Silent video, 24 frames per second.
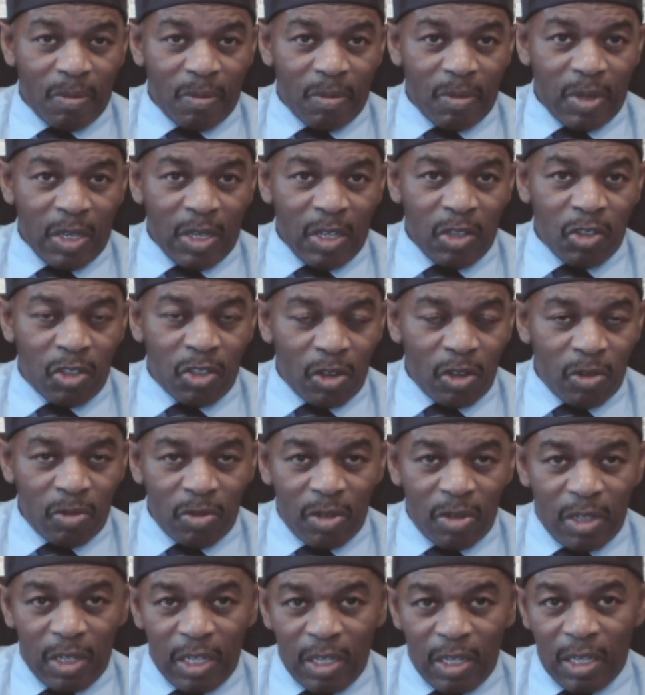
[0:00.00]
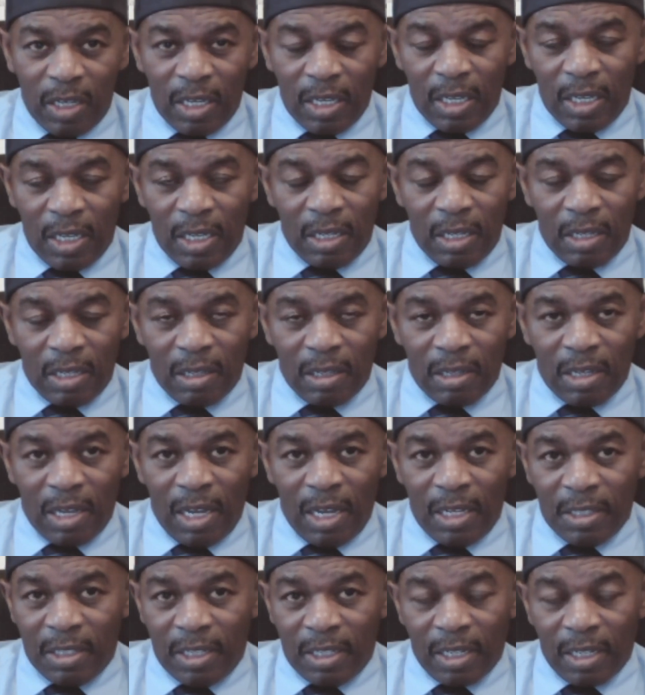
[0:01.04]
in certain
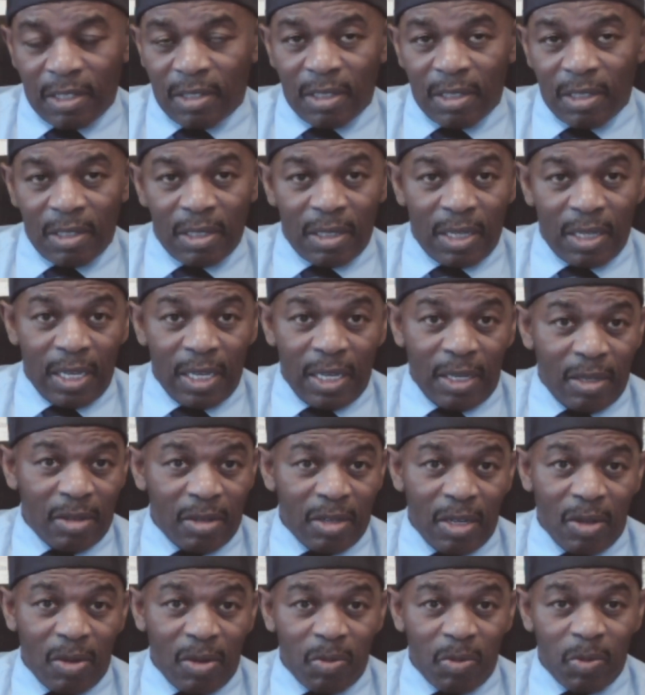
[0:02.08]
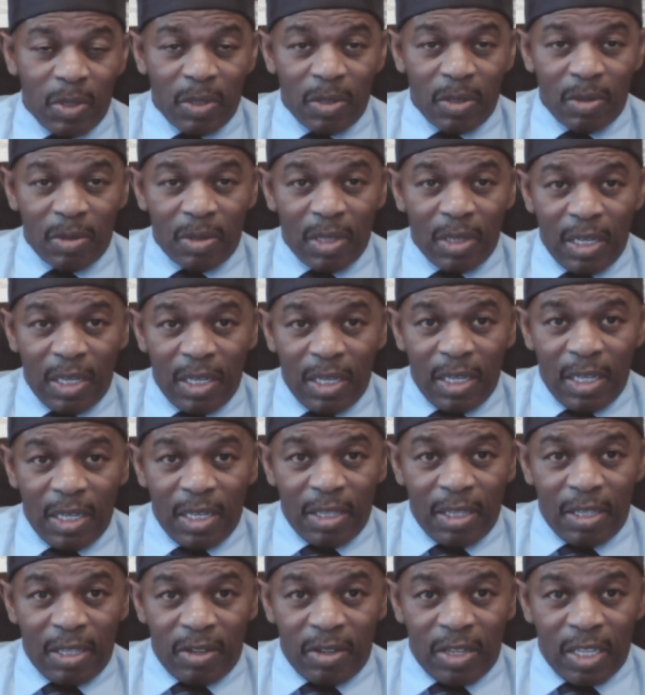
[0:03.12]
contexts. Okay,
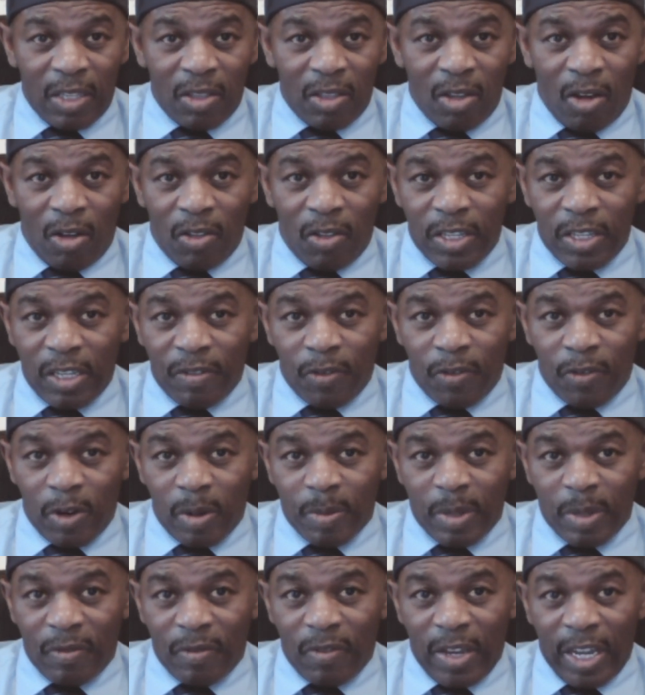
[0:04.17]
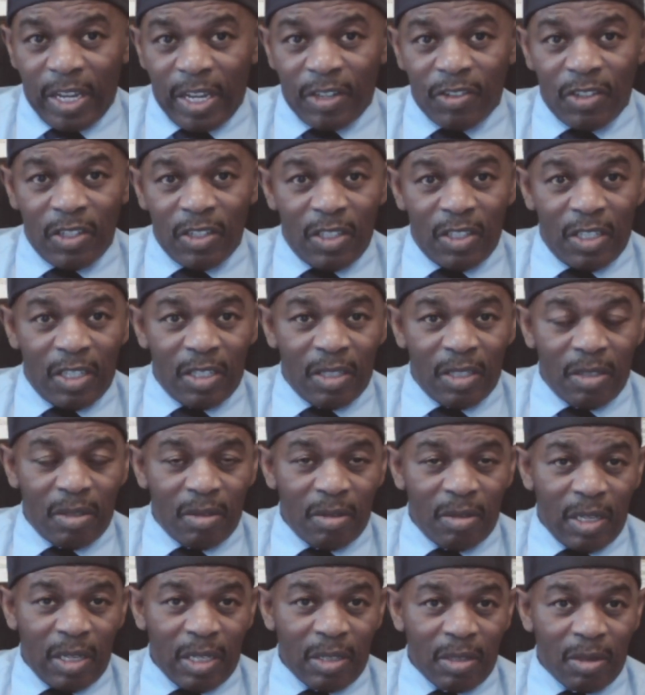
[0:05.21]
they're getting all the affirmative action
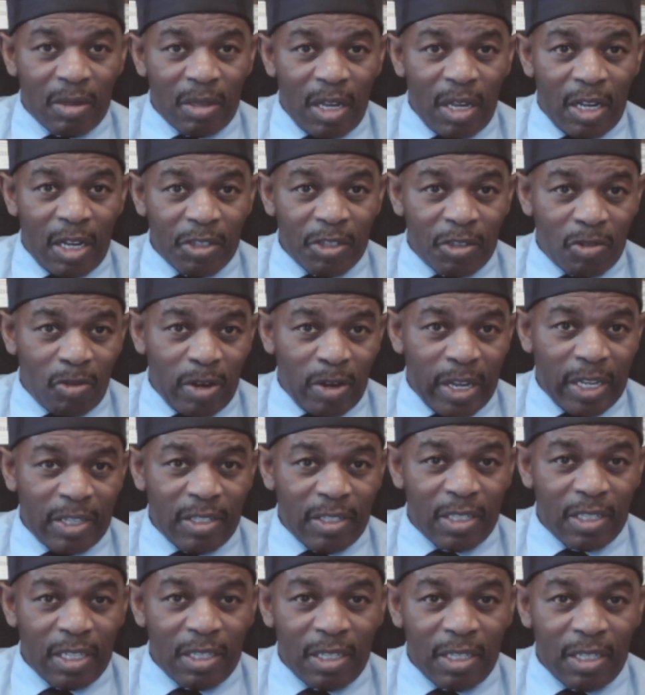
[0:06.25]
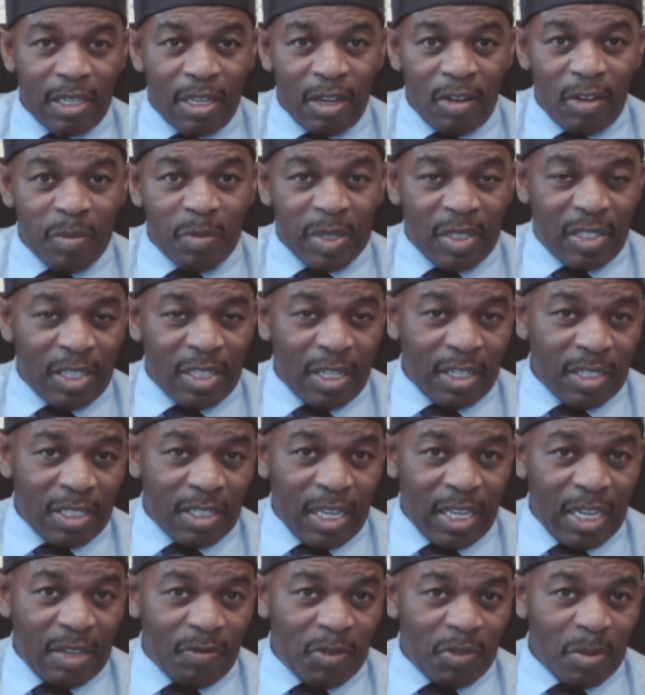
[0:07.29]
and contracts that the government set
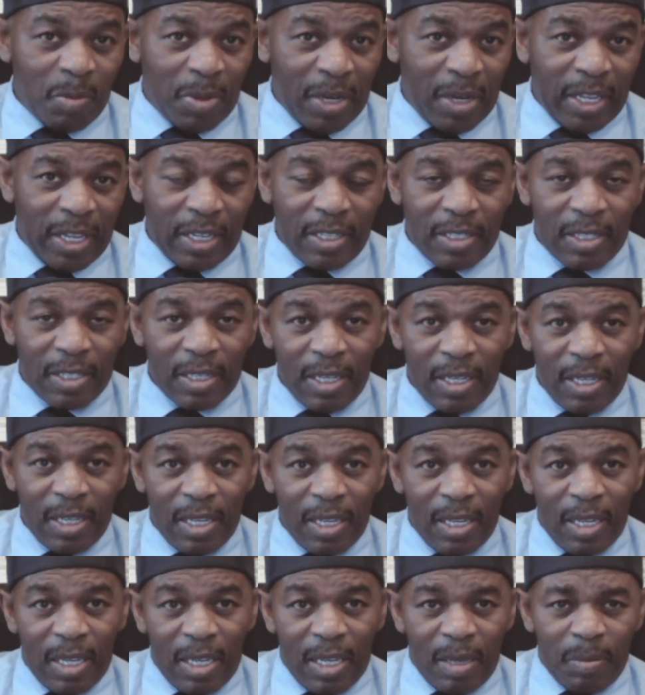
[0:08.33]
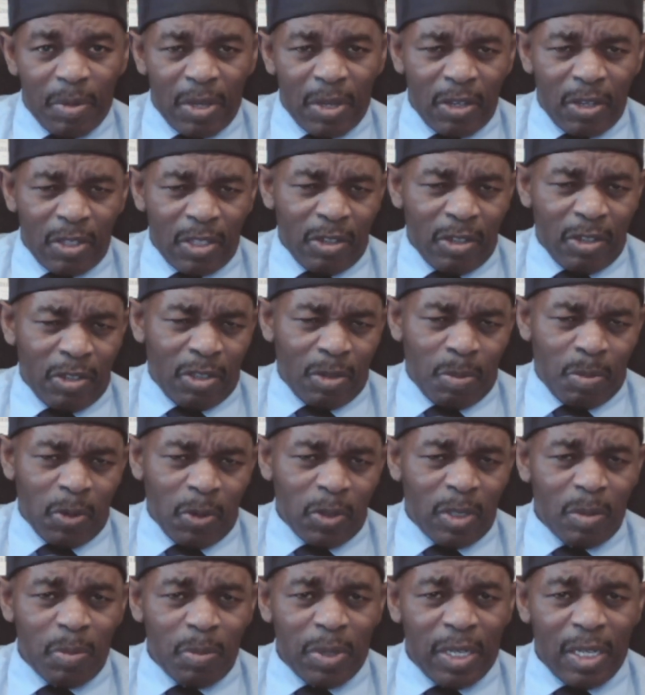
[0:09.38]
aside for blacks because they're supposed
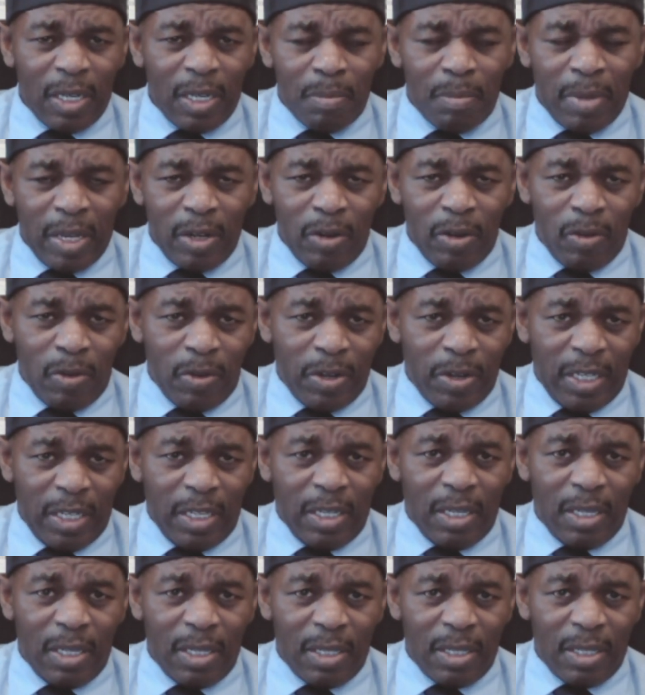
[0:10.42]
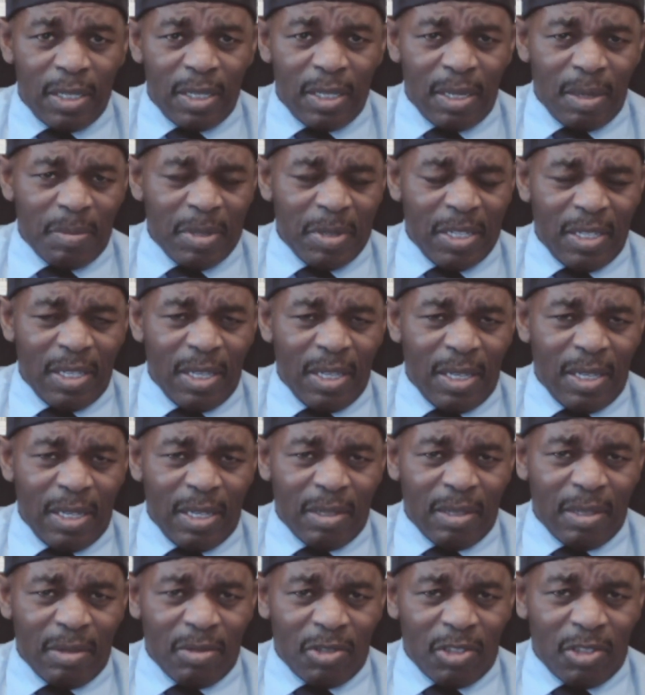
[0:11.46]
to be a minority. I mean,
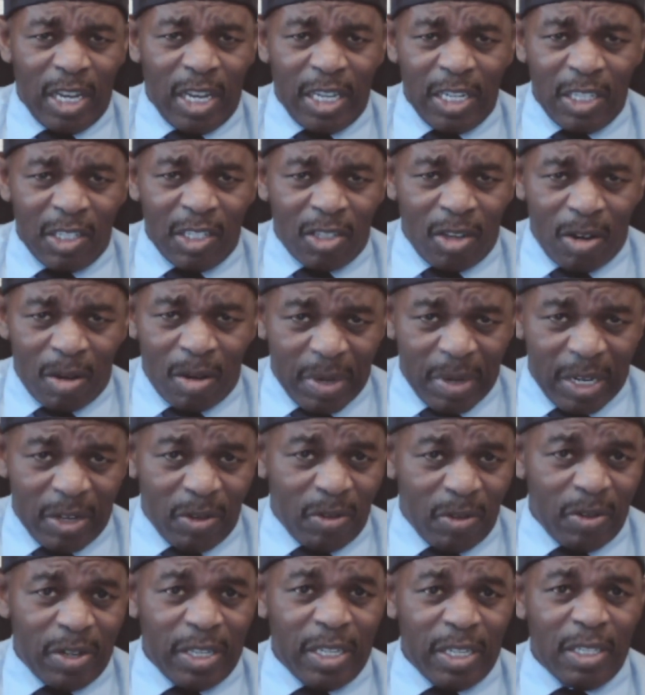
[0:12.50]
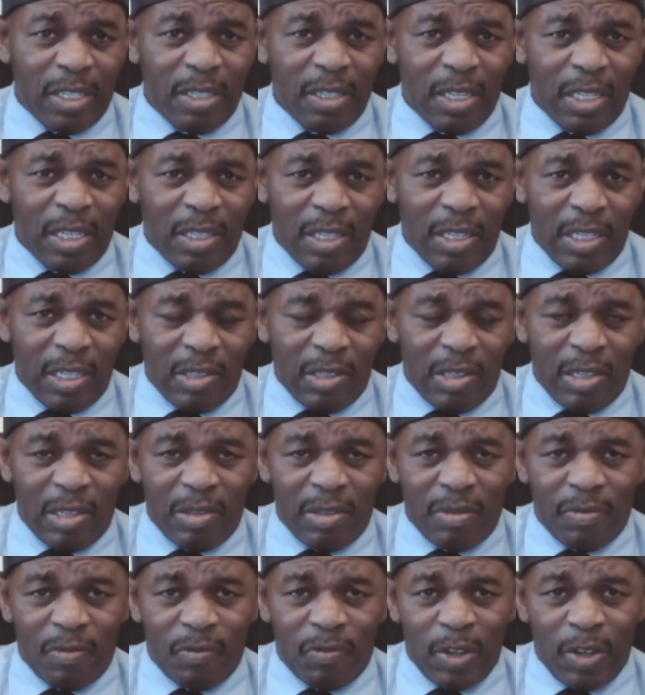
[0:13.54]
Chinese are a minority in
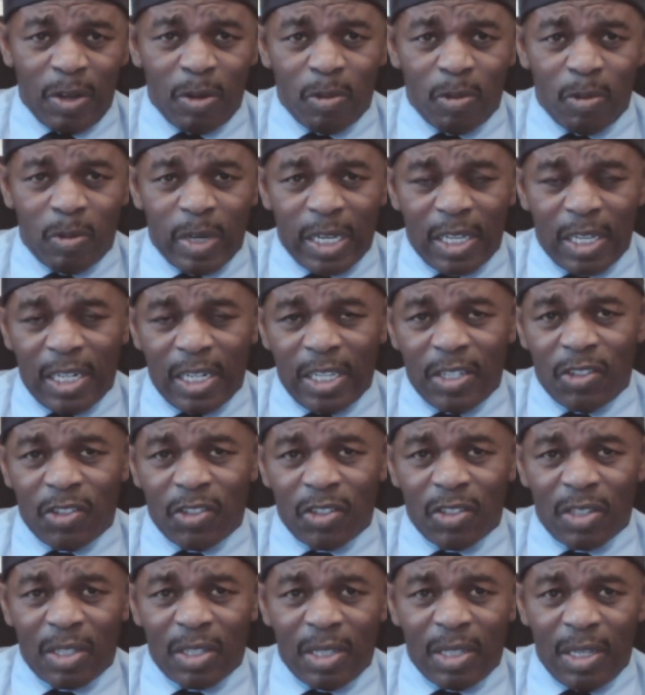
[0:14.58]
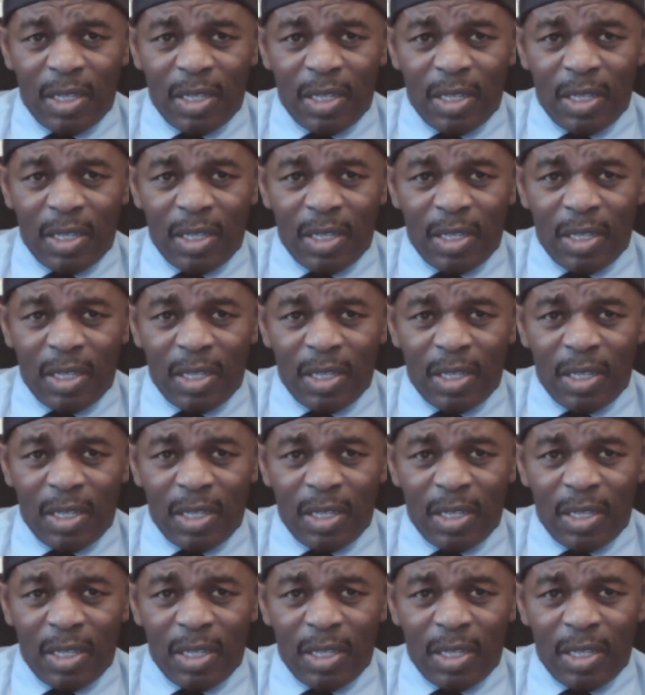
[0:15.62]
federal regulations.